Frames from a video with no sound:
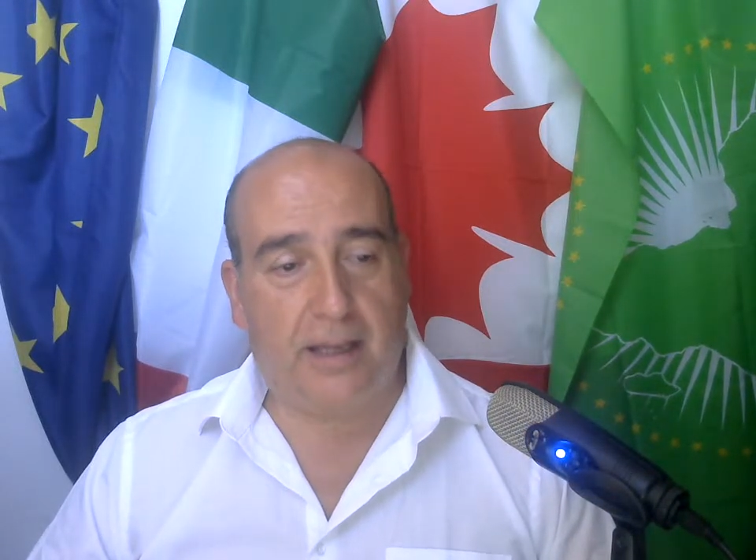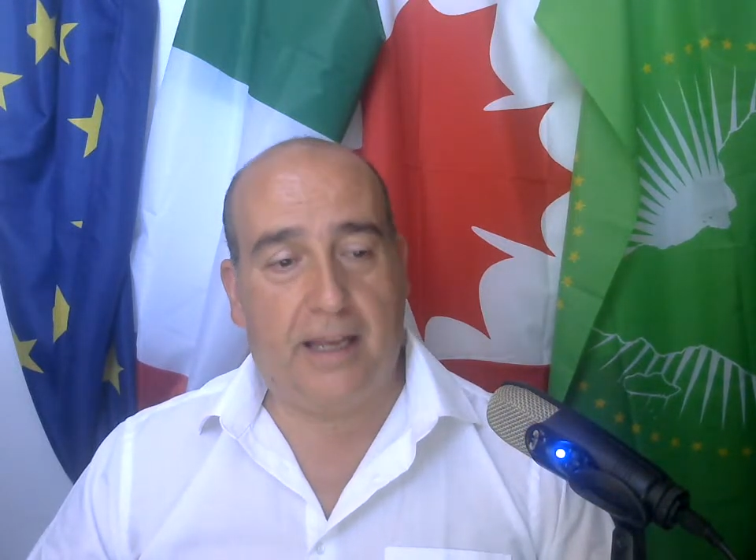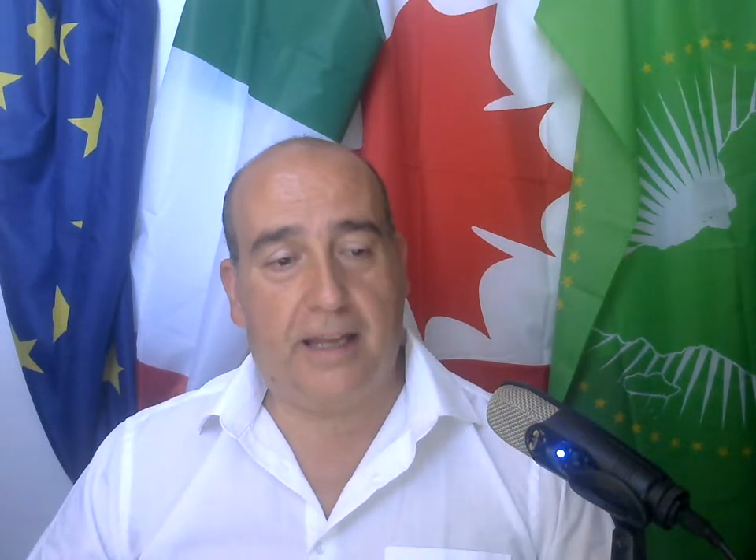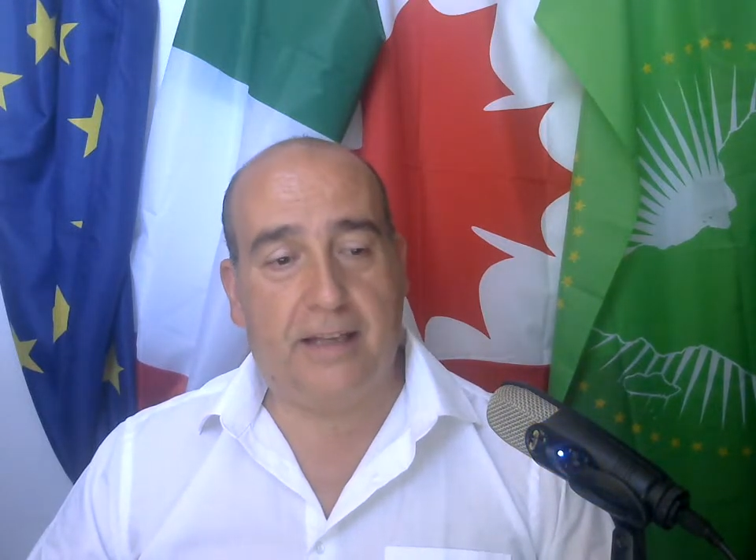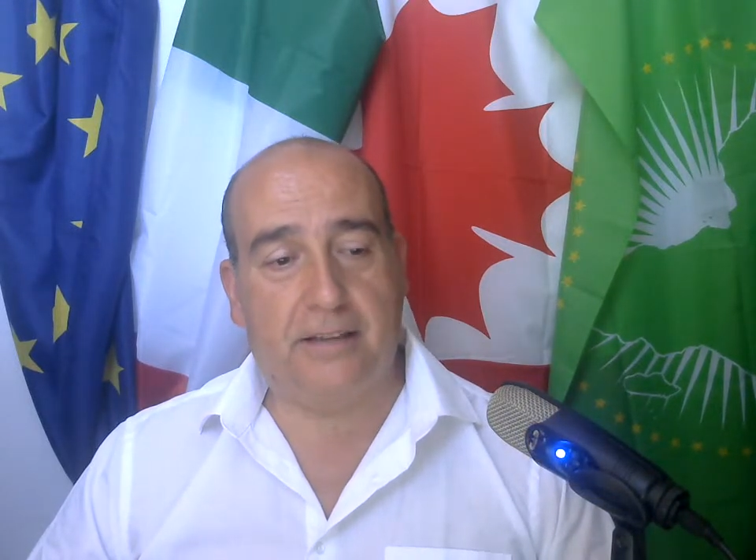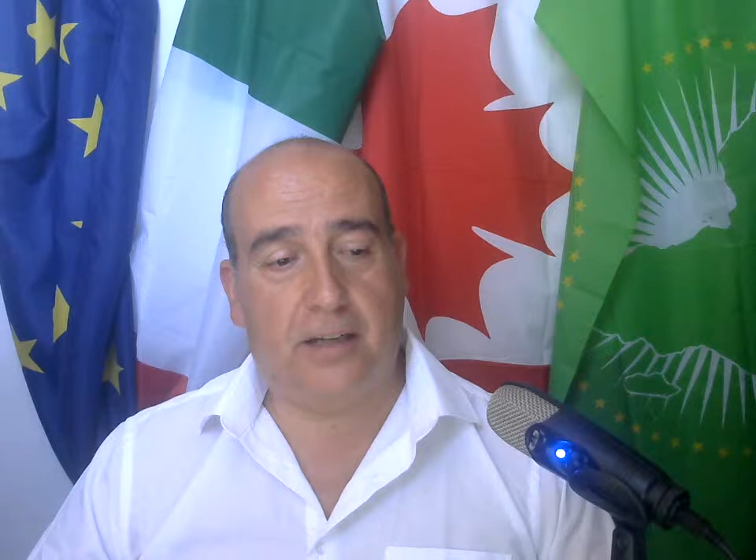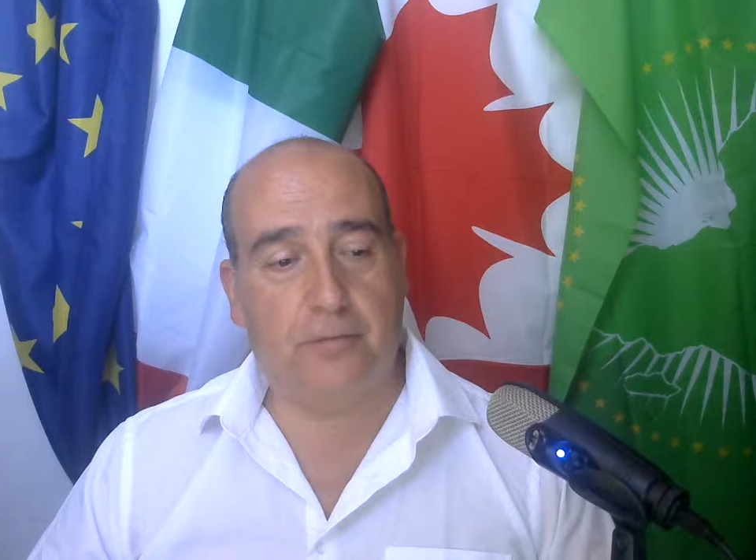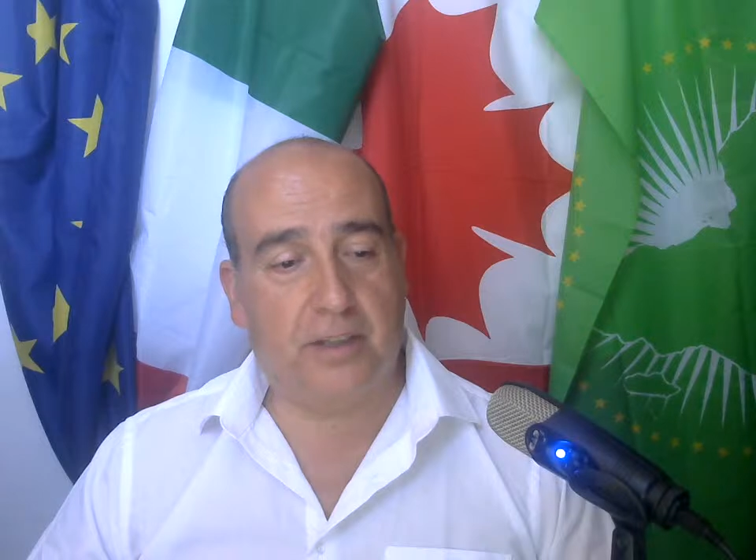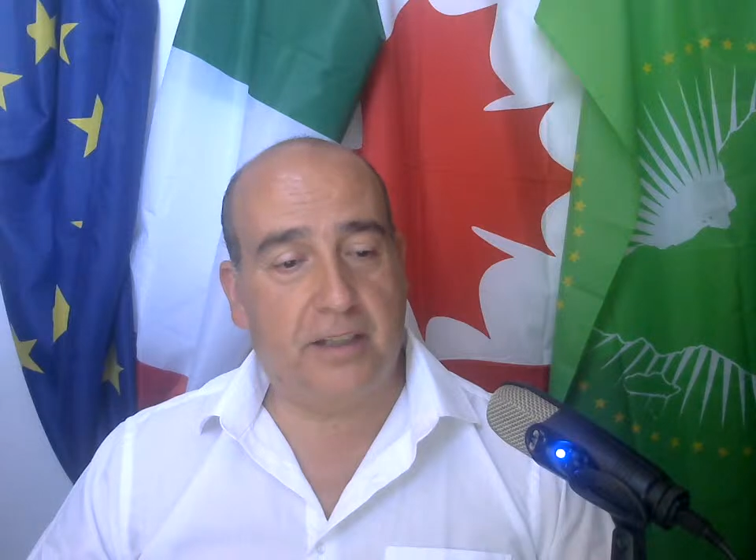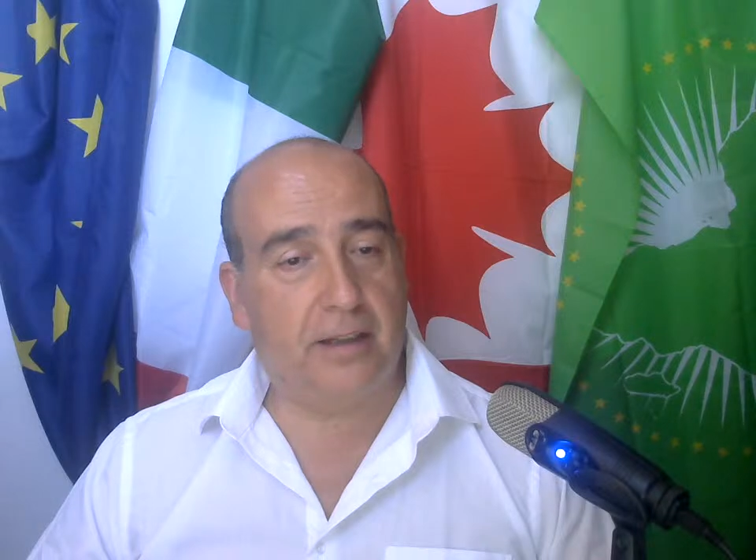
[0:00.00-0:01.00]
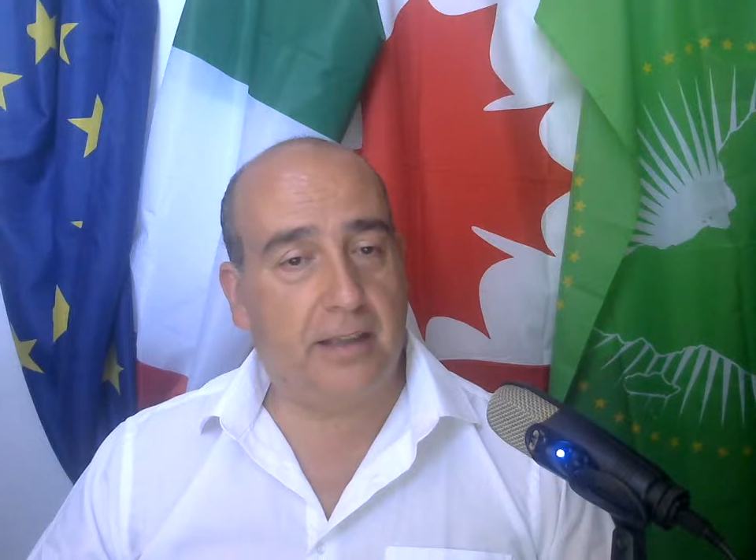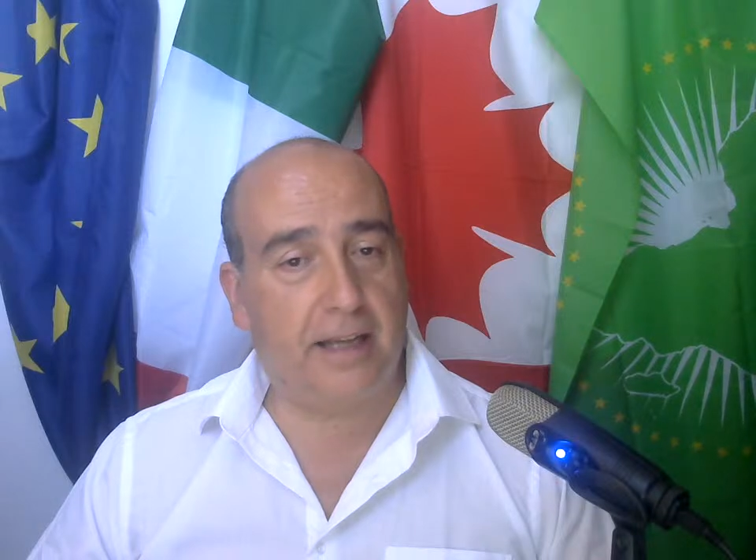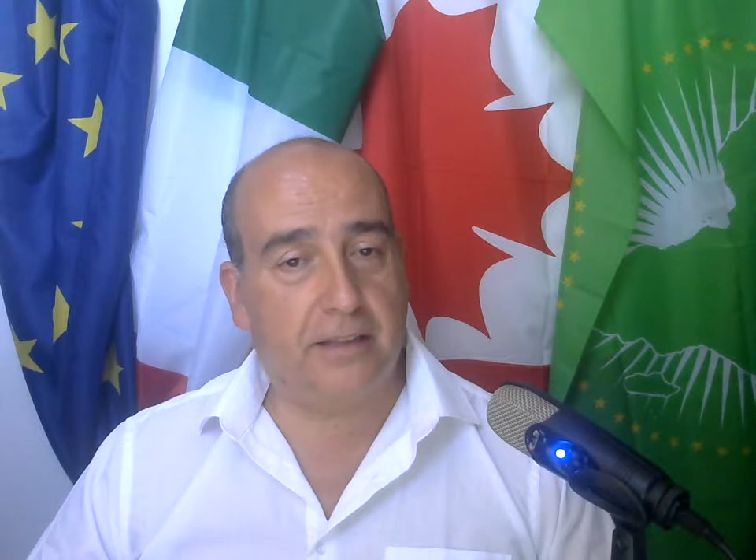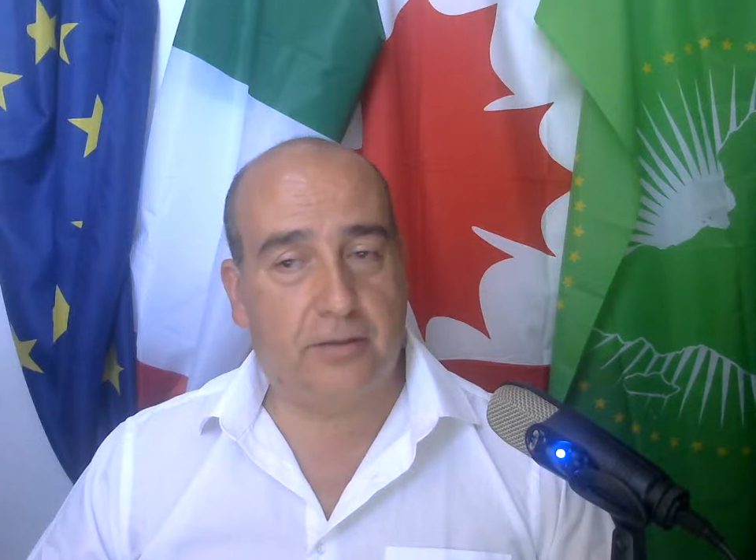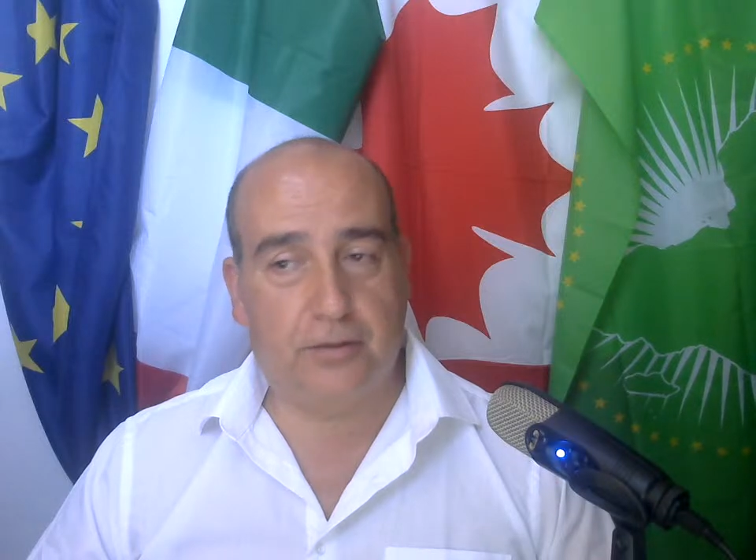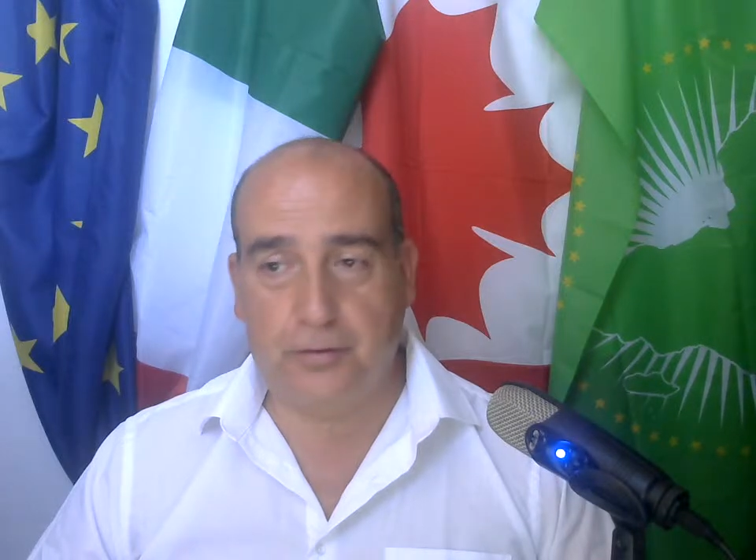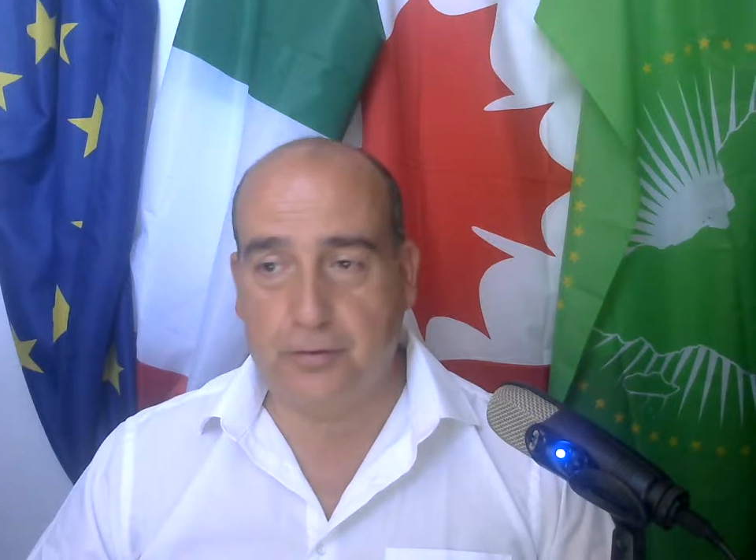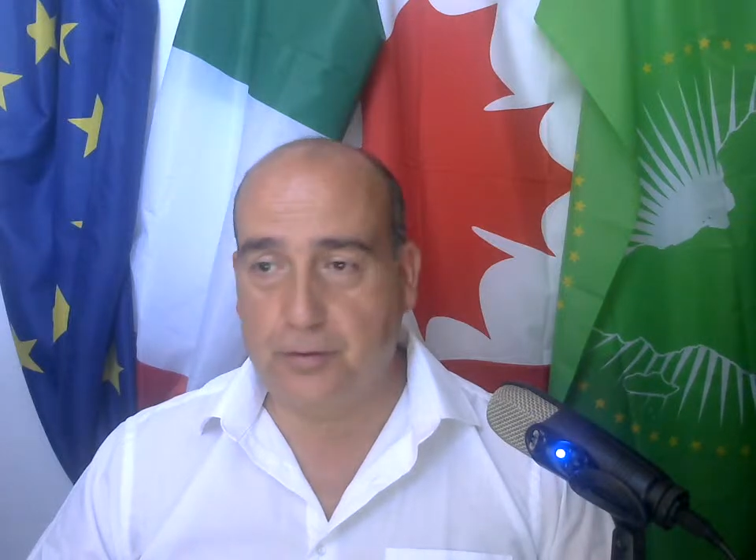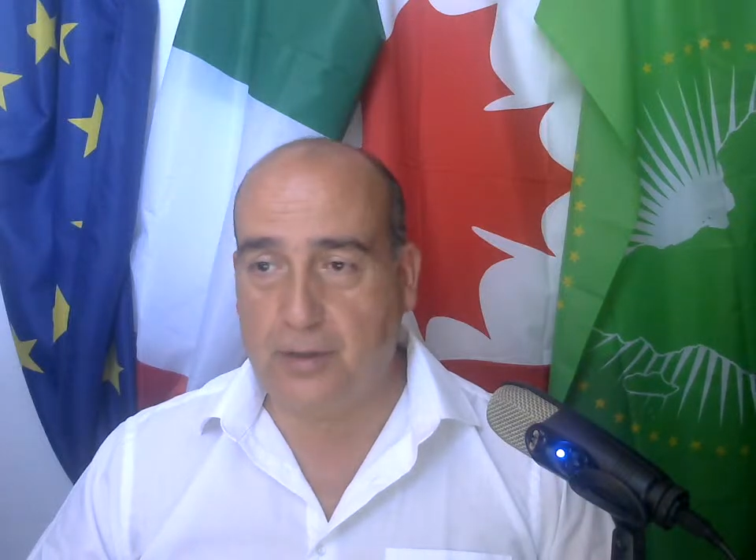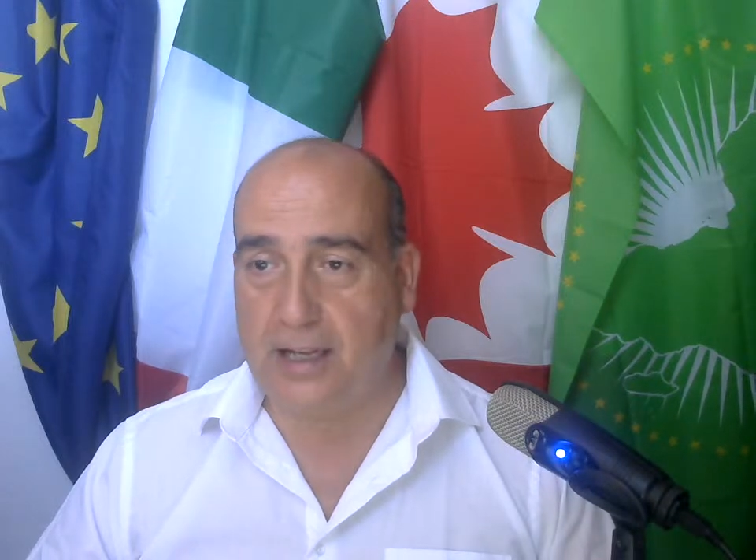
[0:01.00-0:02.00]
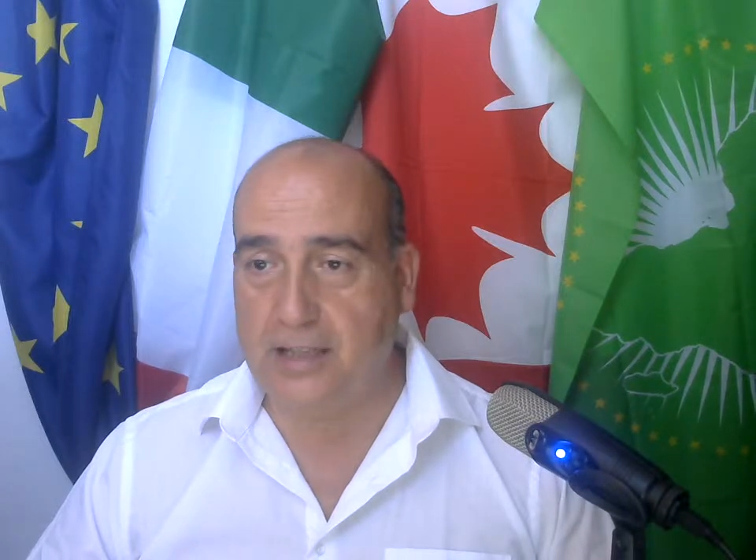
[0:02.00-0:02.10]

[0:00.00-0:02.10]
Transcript: and I'm really glad to